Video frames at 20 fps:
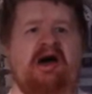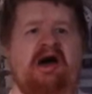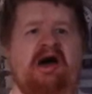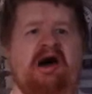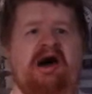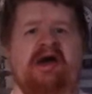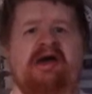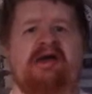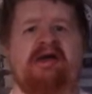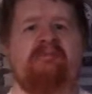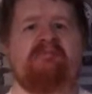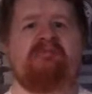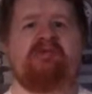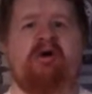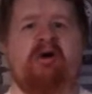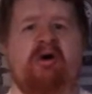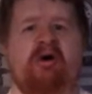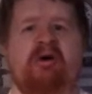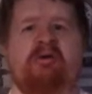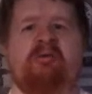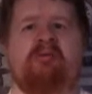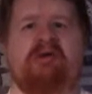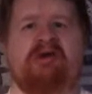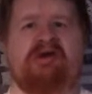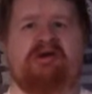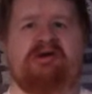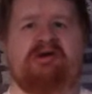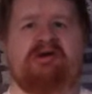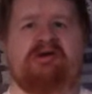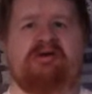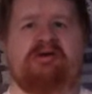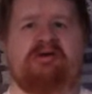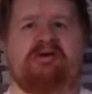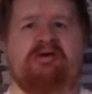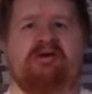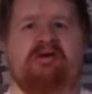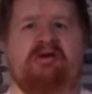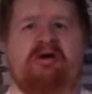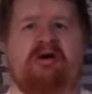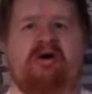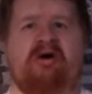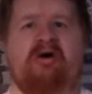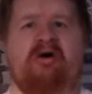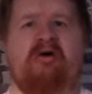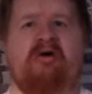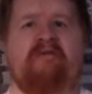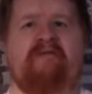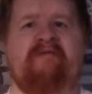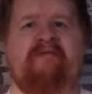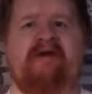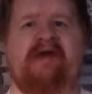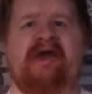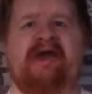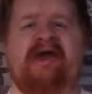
I am not aware of